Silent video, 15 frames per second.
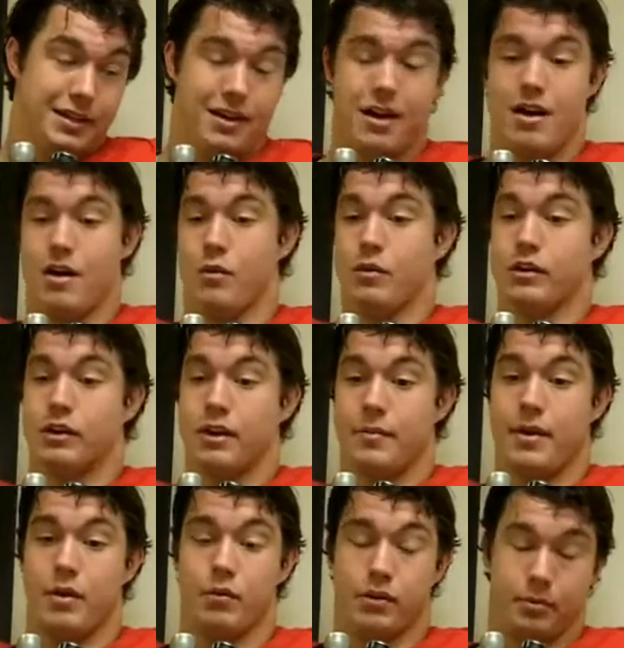Uh, we're going to come
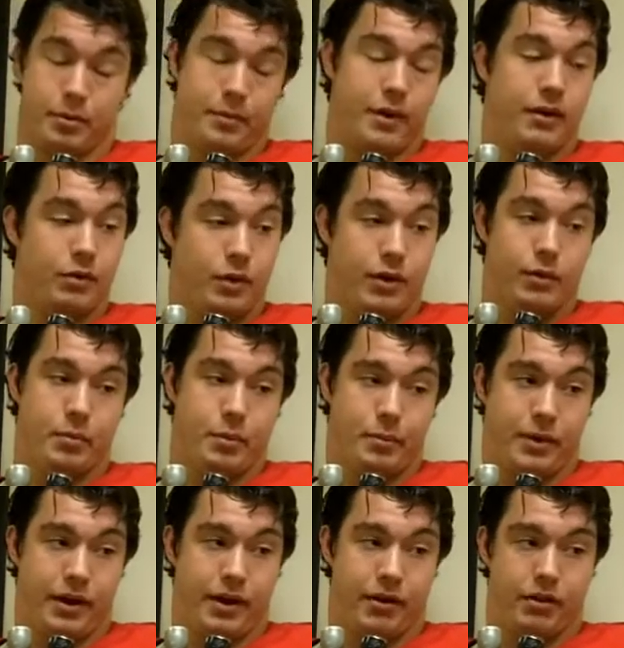out. We're going to prepare the way we
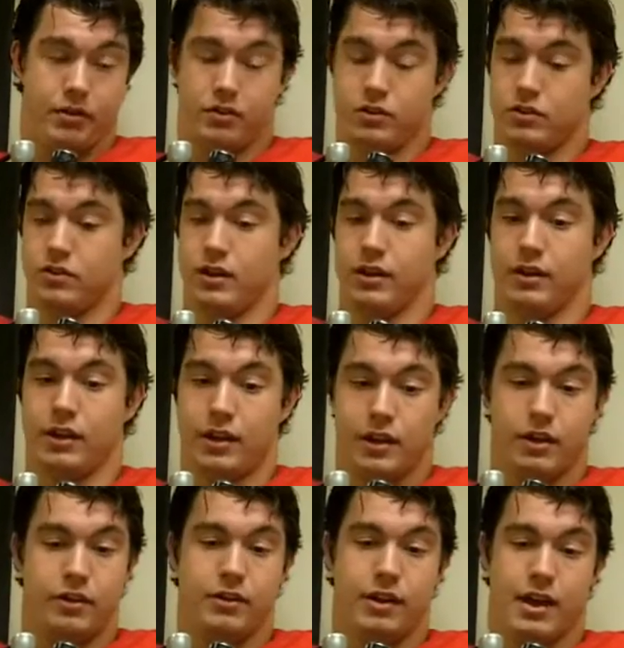prepare, just like any
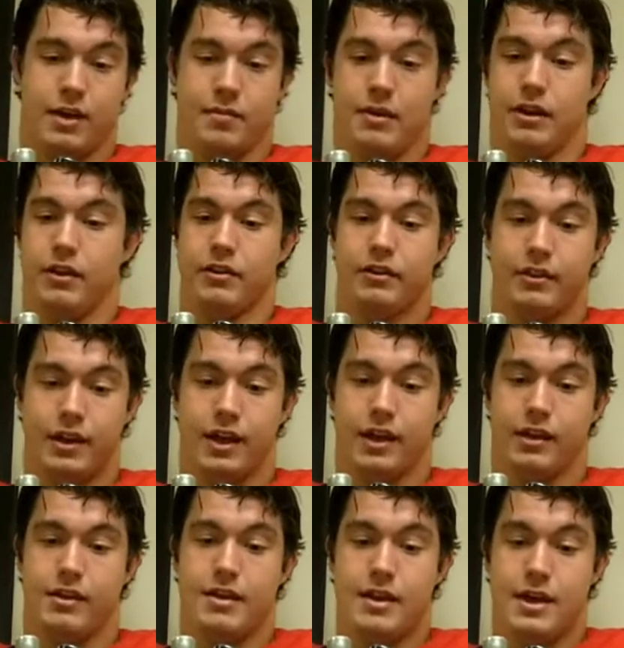other game, any other
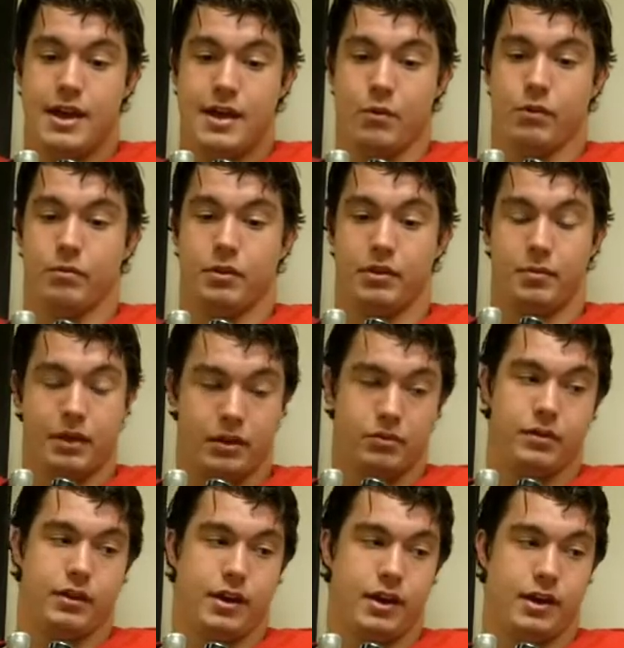day, and we're going to be the best
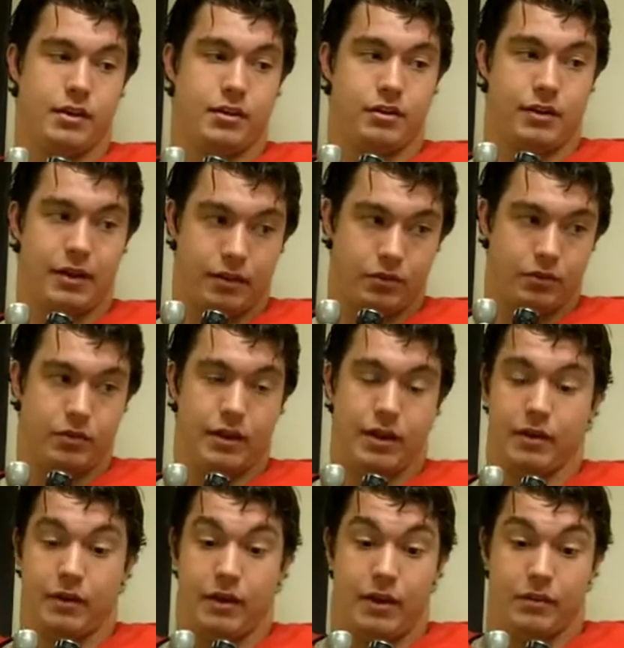we can. That's how it's,
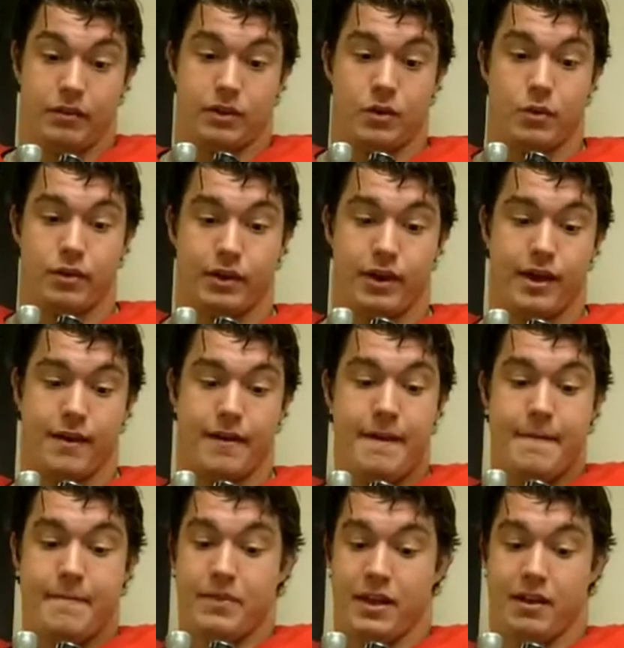how, how it's going to work out.
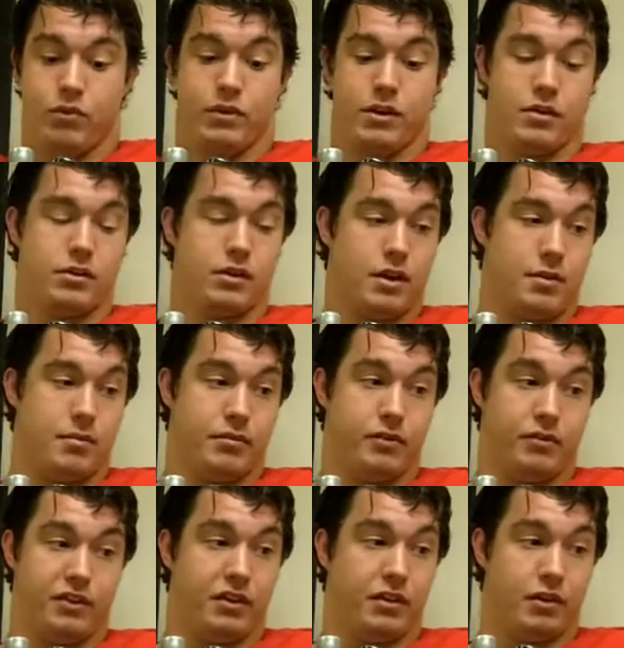Now, if we don't come
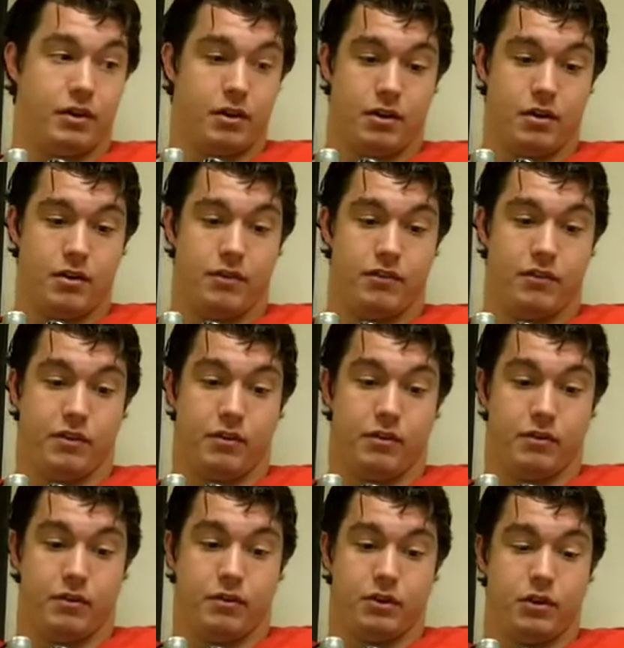fulfill our fill,
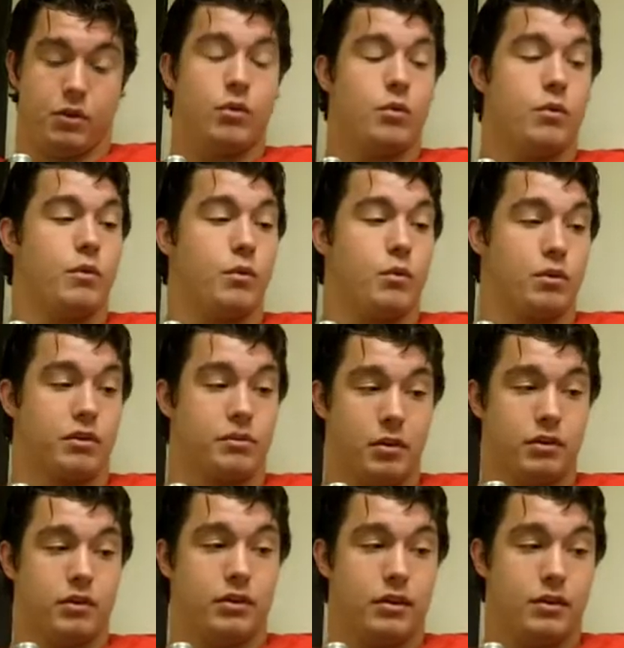do what we're
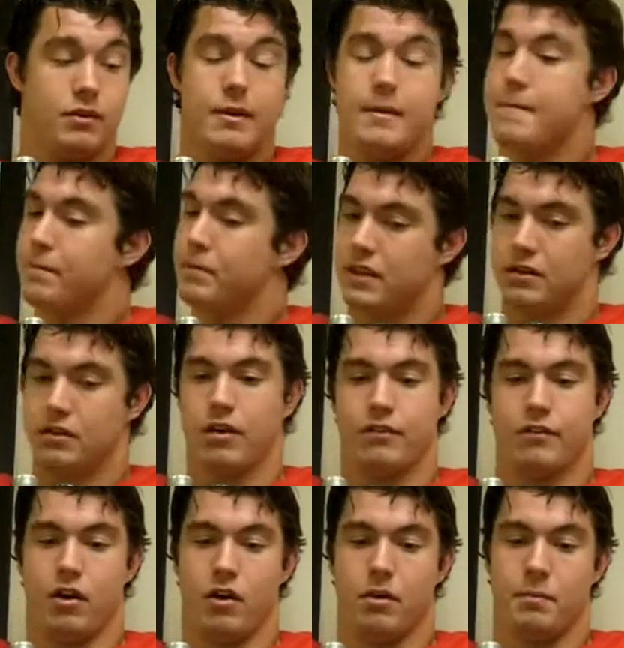supposed to do, that's our
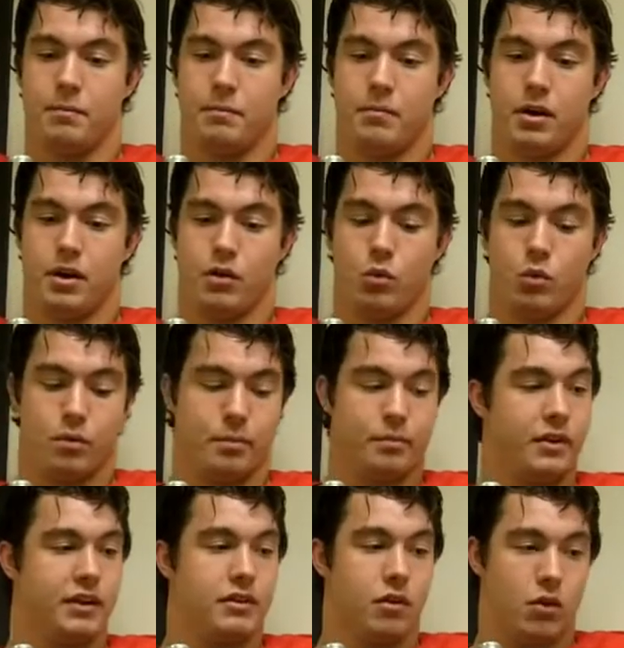fault. But we're,
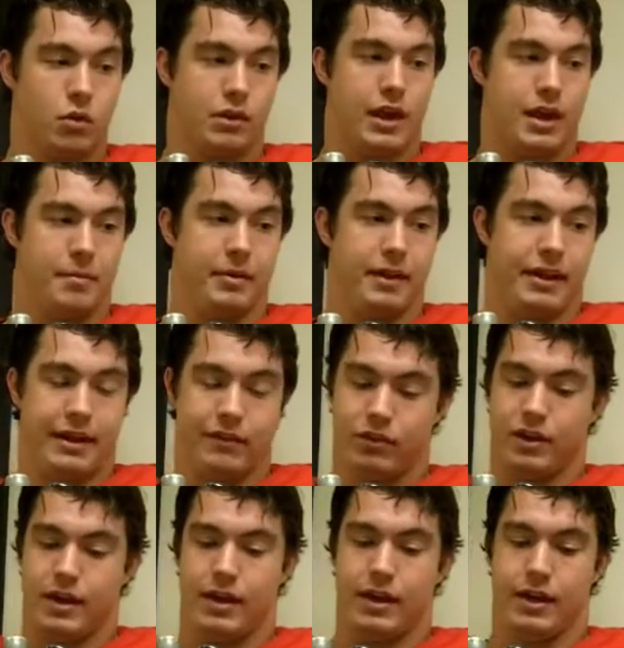that's the whole game plan. Every
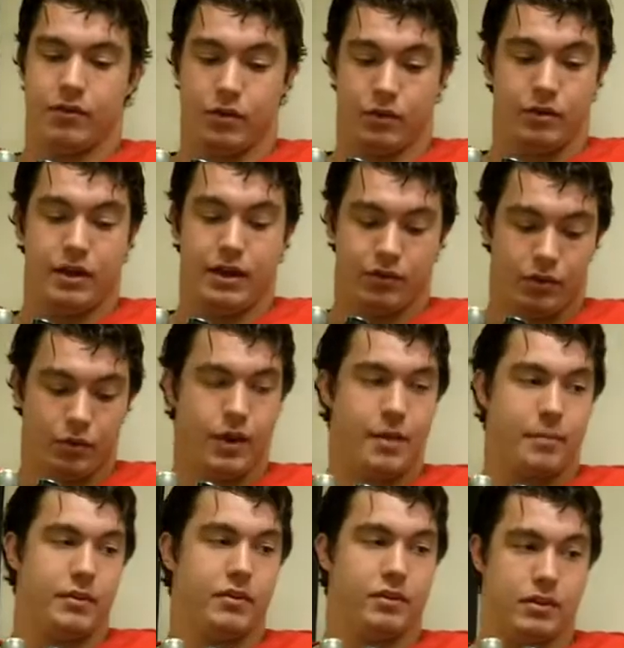day, every every
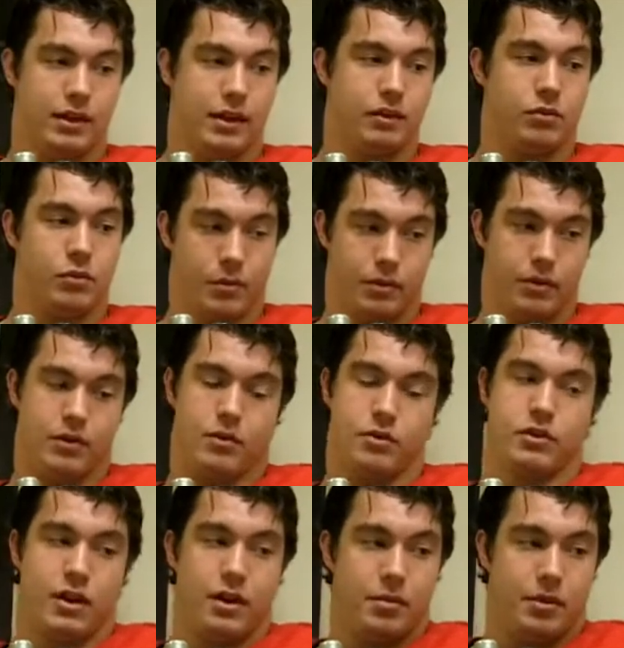rep, every set, that's what we're doing. We're
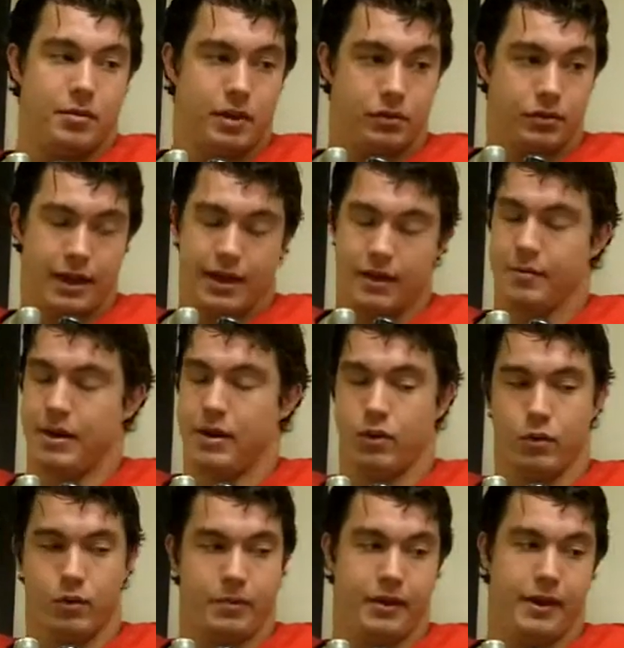trying to be the best we can, no matter who
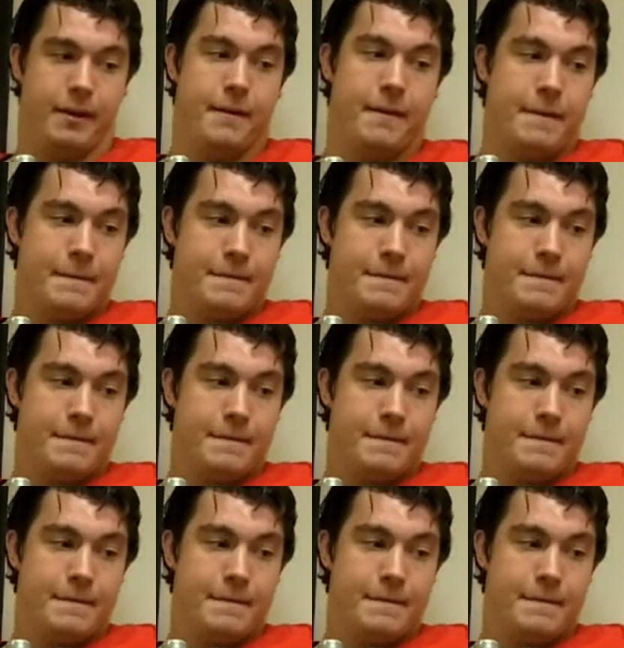we're playing.